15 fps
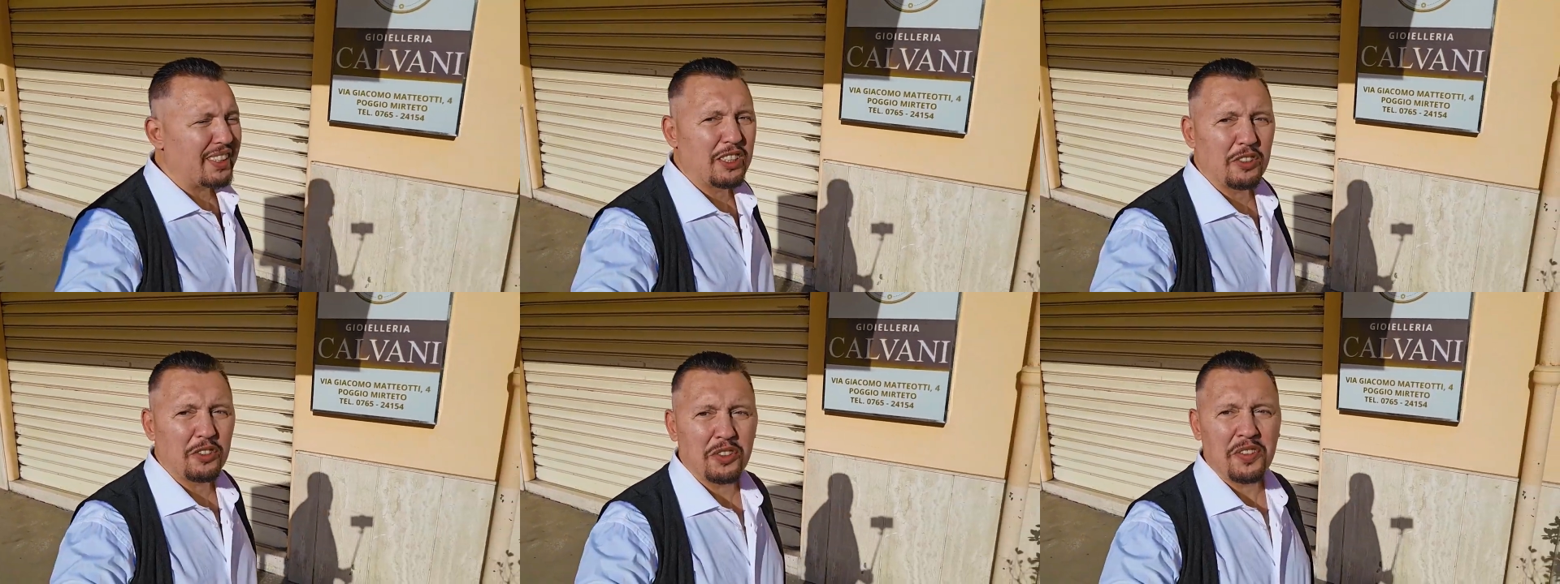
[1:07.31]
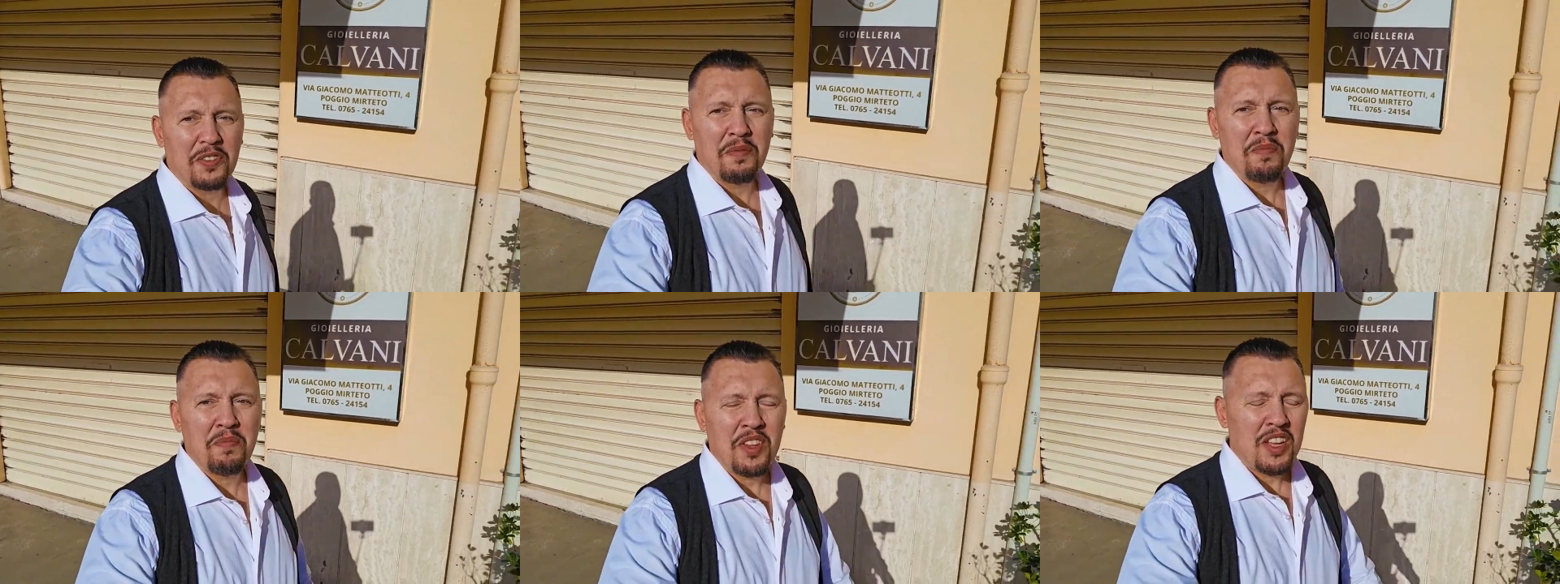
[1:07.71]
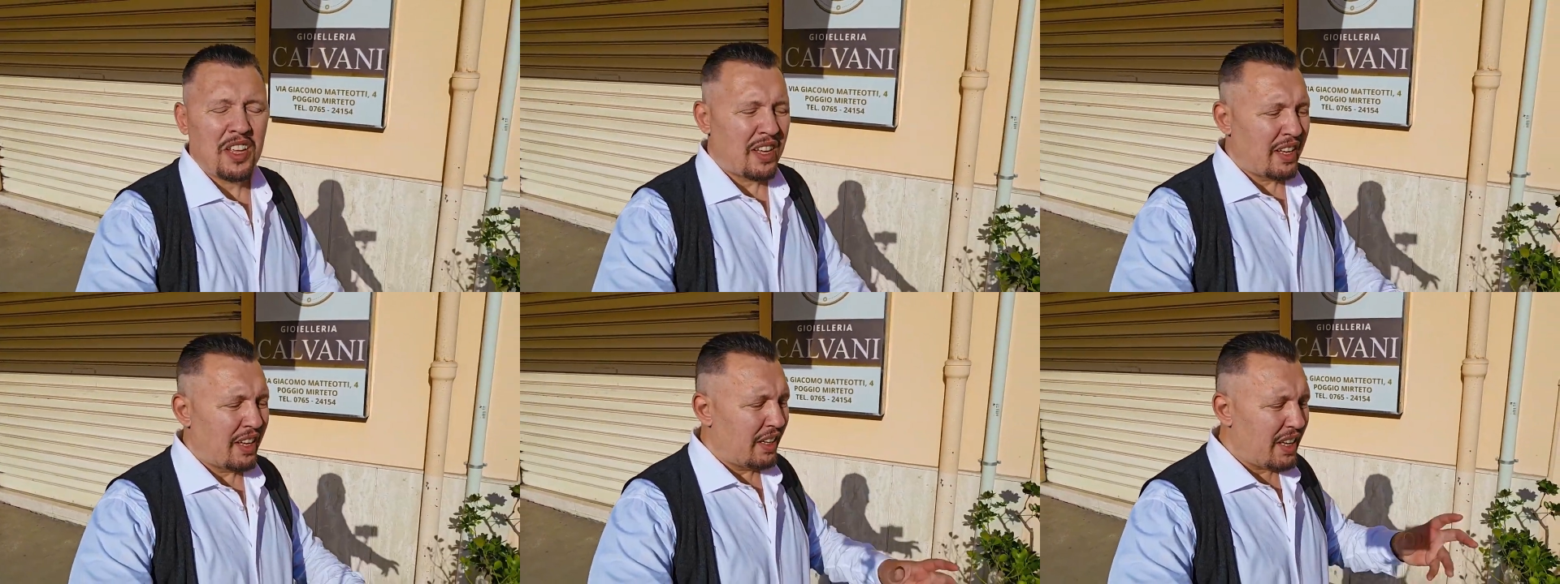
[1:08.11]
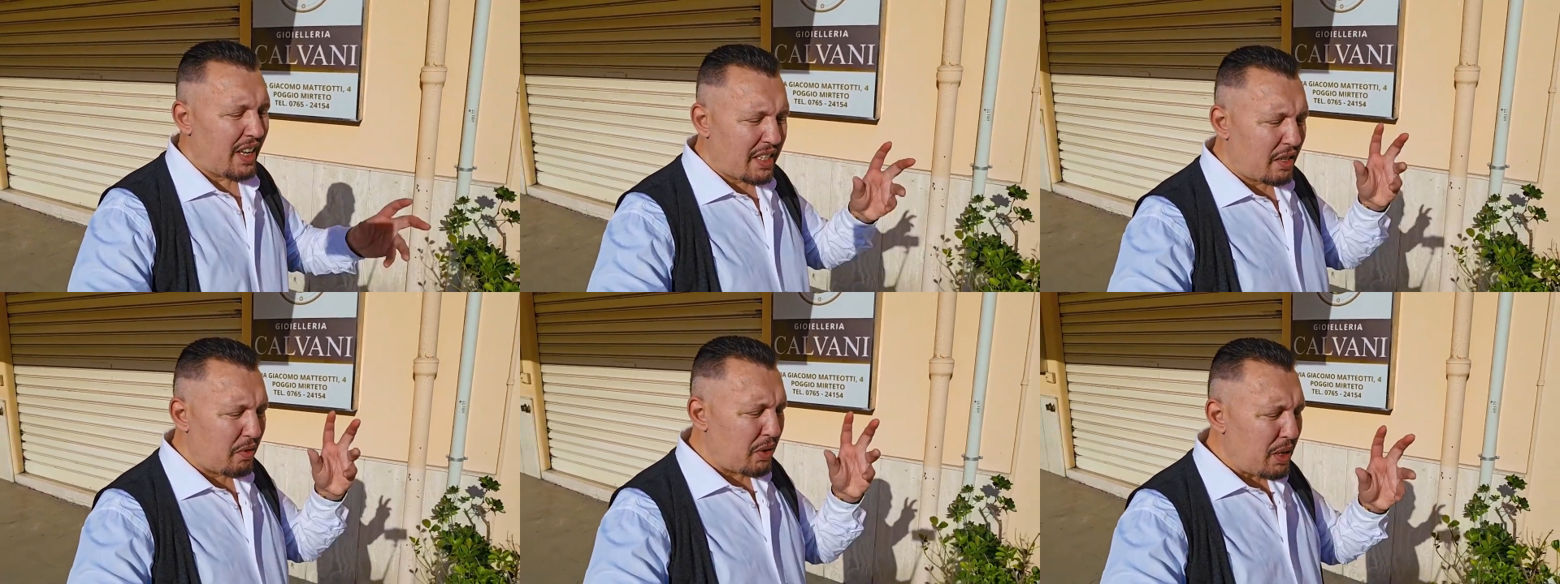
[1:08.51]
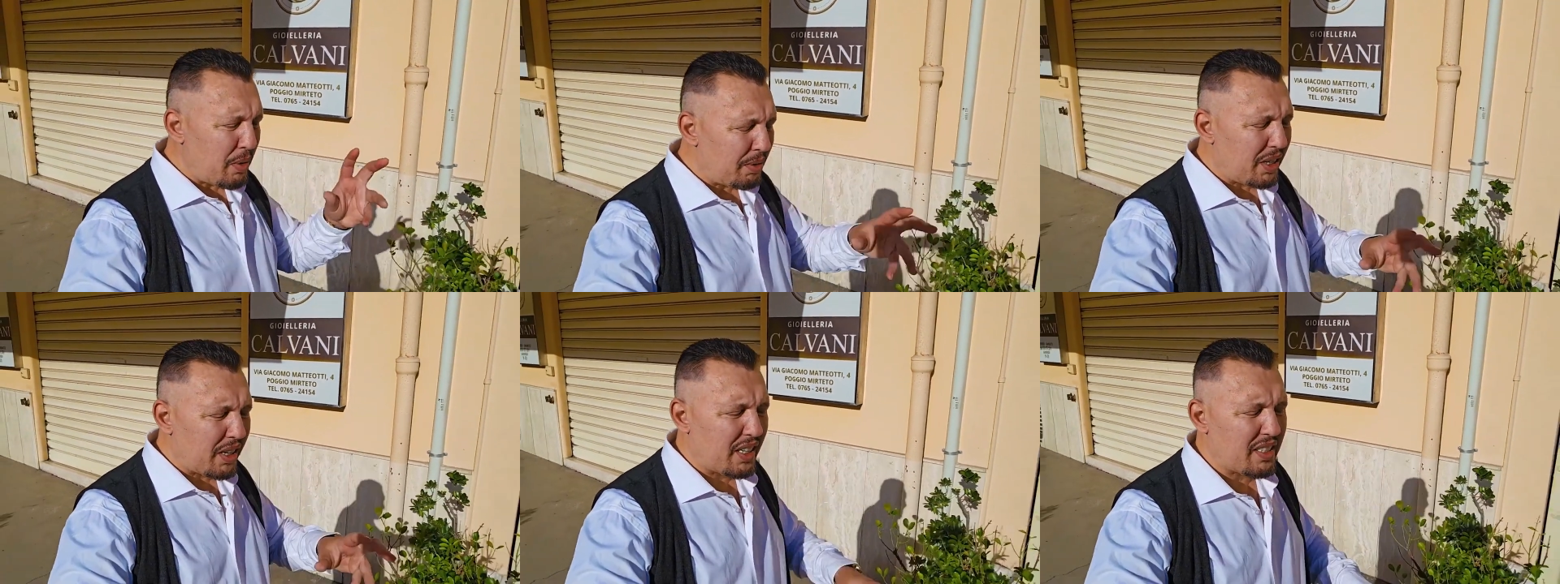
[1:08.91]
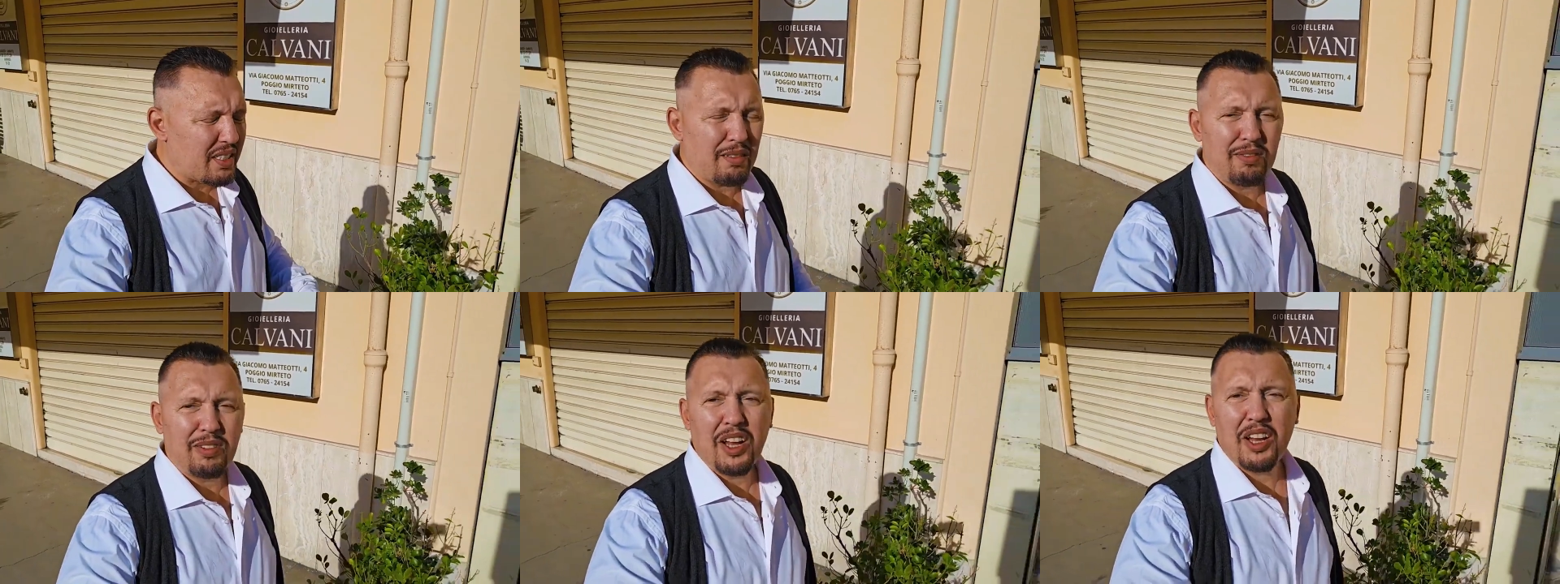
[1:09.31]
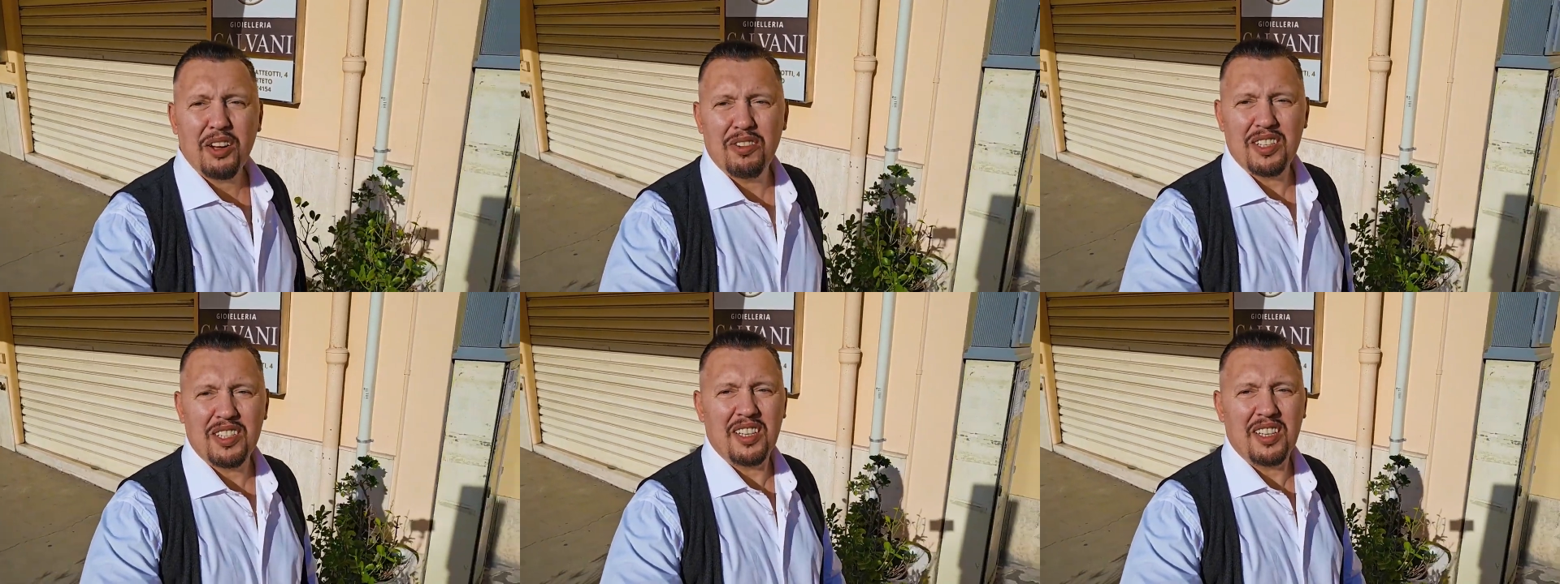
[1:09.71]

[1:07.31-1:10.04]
I bless you today, dear friends.